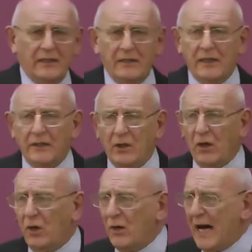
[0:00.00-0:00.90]
And
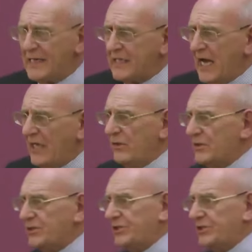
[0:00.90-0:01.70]
oh, I tell you, it's a